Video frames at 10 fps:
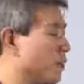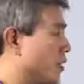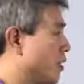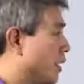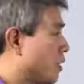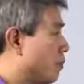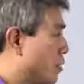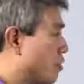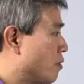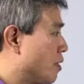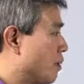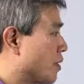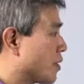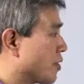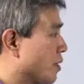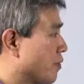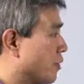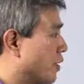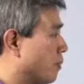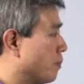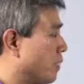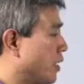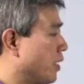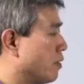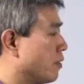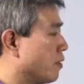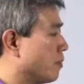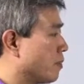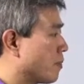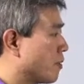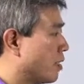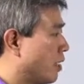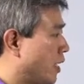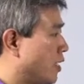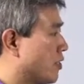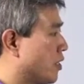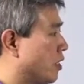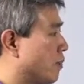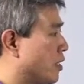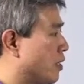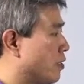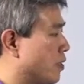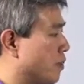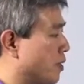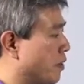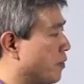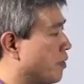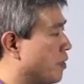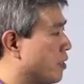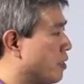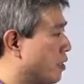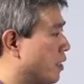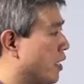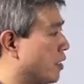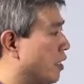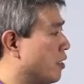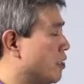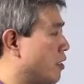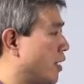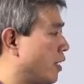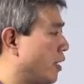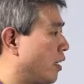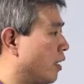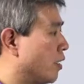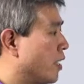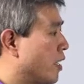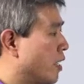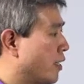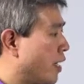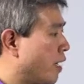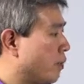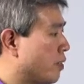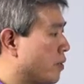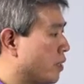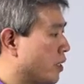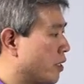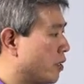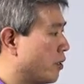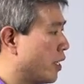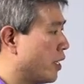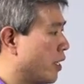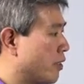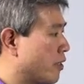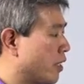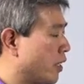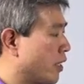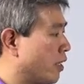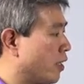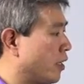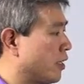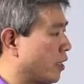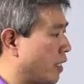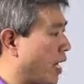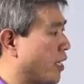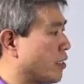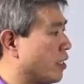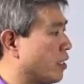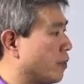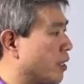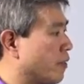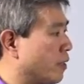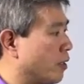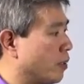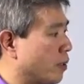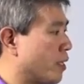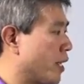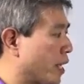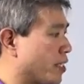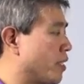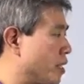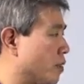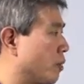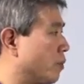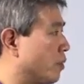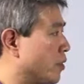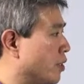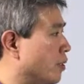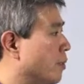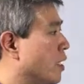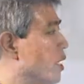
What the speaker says: me that the measurement was successfully complete, and it's telling me to do something further. Acknowledge the dialog. Now what you want to do is click on the last color workflow or next, either one will do.